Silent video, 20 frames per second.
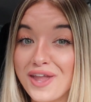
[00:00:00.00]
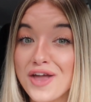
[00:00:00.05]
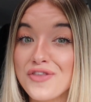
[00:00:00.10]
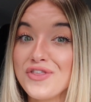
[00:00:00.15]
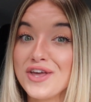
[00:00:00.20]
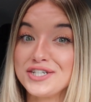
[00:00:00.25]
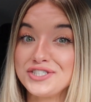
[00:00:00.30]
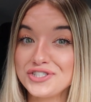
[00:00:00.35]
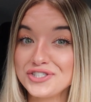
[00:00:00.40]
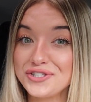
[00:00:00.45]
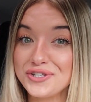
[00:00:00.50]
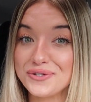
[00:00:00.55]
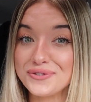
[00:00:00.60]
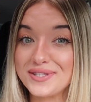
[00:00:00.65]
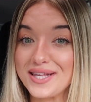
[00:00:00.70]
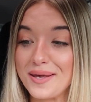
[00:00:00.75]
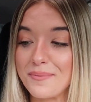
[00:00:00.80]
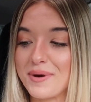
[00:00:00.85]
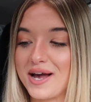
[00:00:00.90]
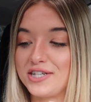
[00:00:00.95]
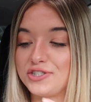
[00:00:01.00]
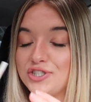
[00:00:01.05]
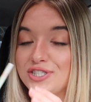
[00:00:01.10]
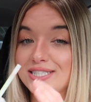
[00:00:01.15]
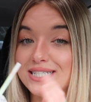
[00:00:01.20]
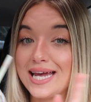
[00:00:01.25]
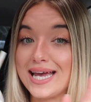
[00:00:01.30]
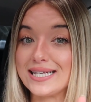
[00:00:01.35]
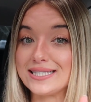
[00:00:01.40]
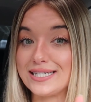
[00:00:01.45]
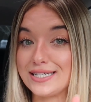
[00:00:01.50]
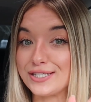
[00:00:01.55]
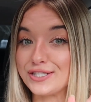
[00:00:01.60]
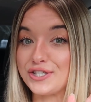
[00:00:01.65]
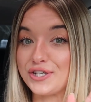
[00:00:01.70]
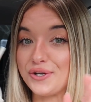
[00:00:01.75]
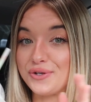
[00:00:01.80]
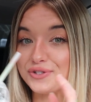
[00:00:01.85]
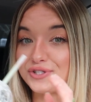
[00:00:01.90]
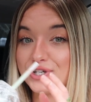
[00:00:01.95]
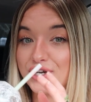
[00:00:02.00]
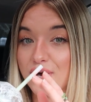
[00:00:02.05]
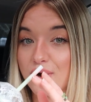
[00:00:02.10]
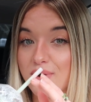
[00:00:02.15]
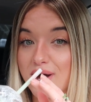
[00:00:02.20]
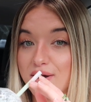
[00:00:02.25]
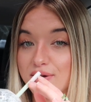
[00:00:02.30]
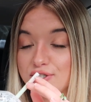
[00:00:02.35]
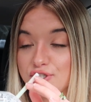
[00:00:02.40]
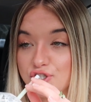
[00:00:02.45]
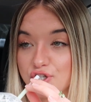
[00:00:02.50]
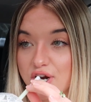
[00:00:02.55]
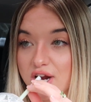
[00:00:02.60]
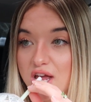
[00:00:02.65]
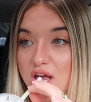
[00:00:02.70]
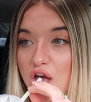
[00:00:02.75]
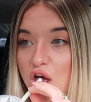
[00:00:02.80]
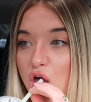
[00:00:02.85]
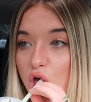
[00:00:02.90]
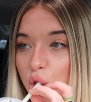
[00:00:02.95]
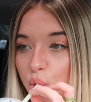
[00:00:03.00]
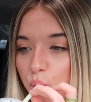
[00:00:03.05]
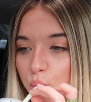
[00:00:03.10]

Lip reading: They just used St. Patrick's Day as an excuse to go out and drink.